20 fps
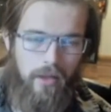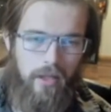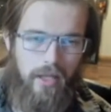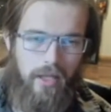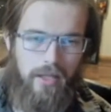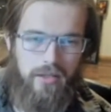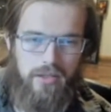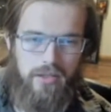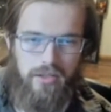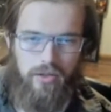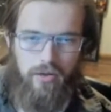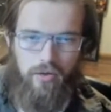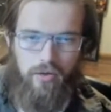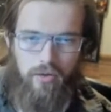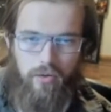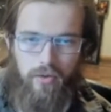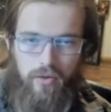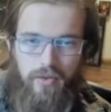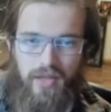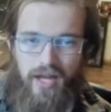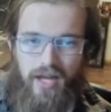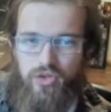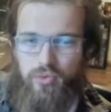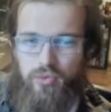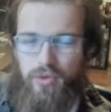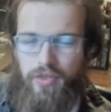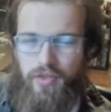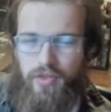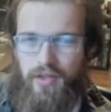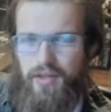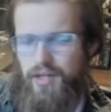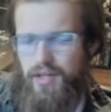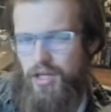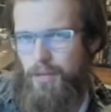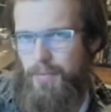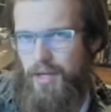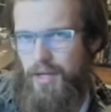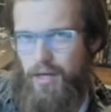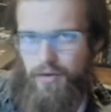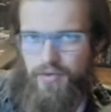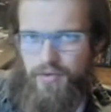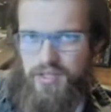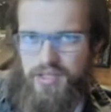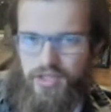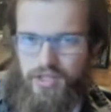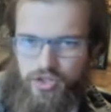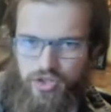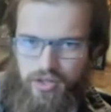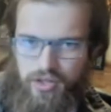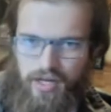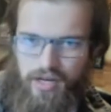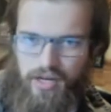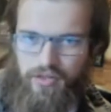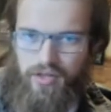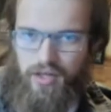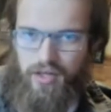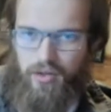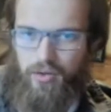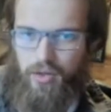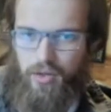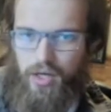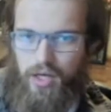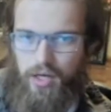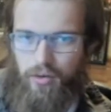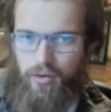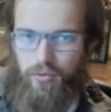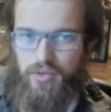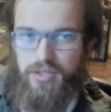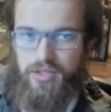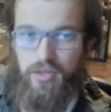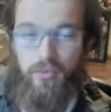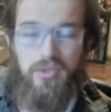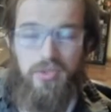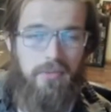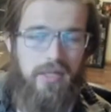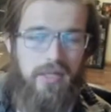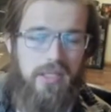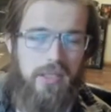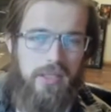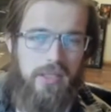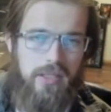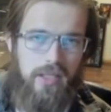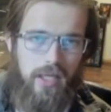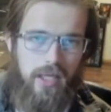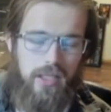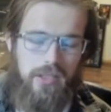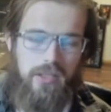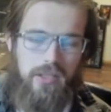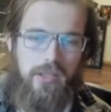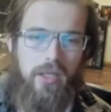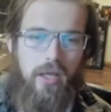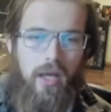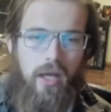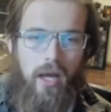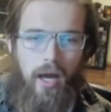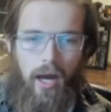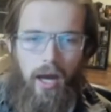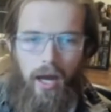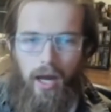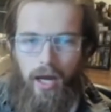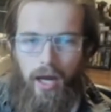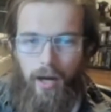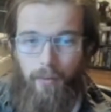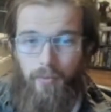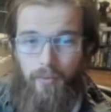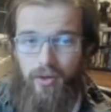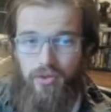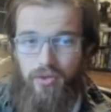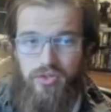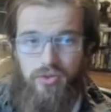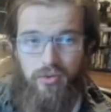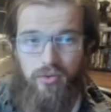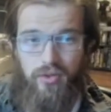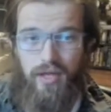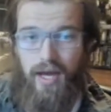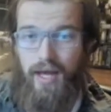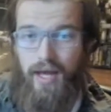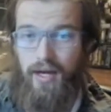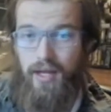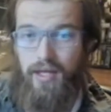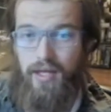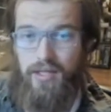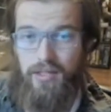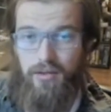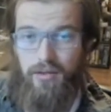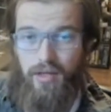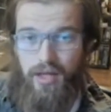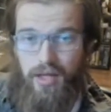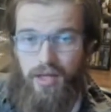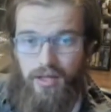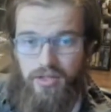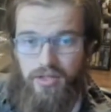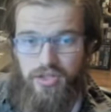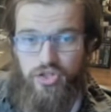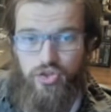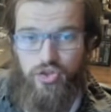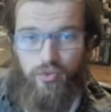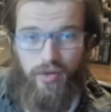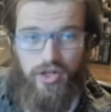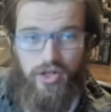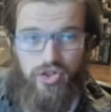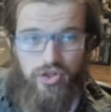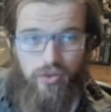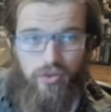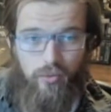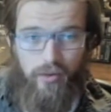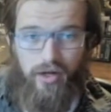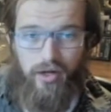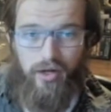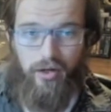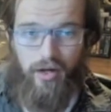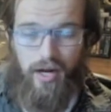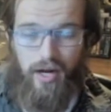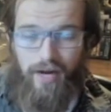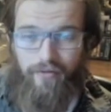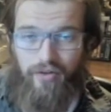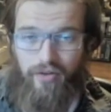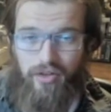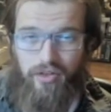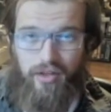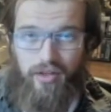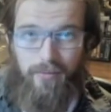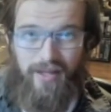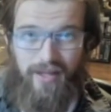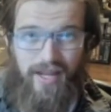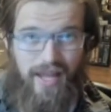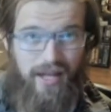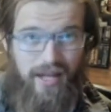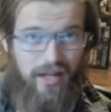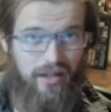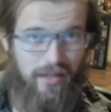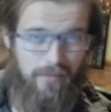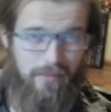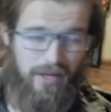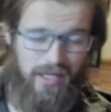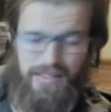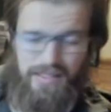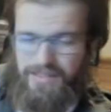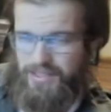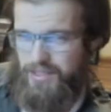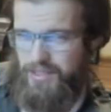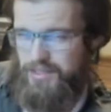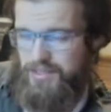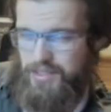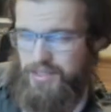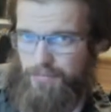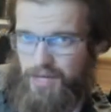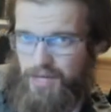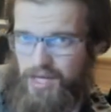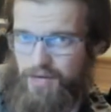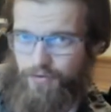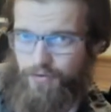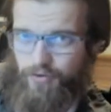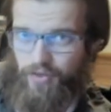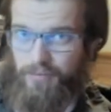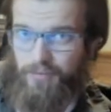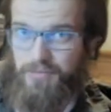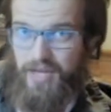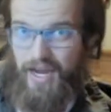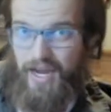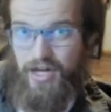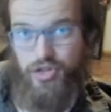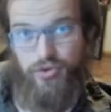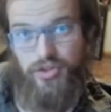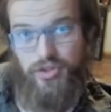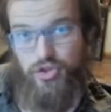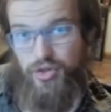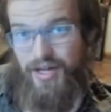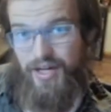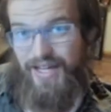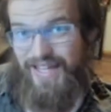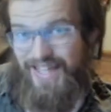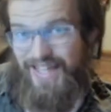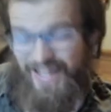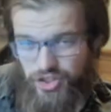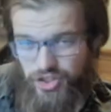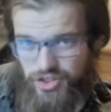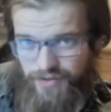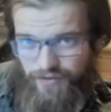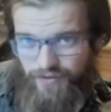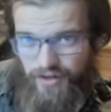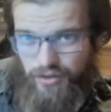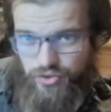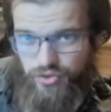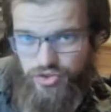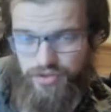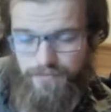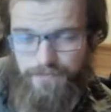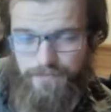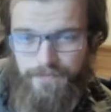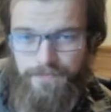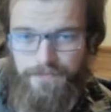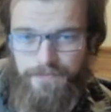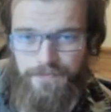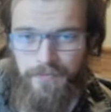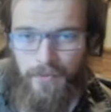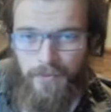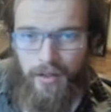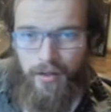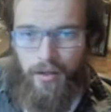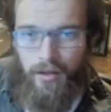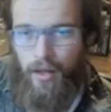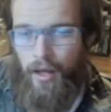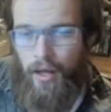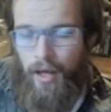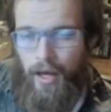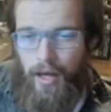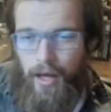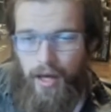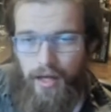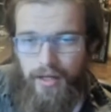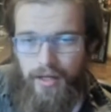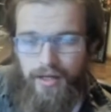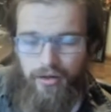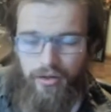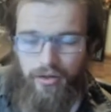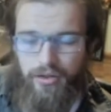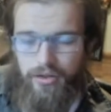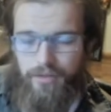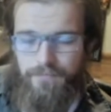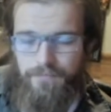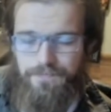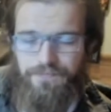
And so that was one thing that coming out of this session that I think was a big success. We also got a situation where everything mechanically makes sense to me for them to actually try to catch the Falchion character.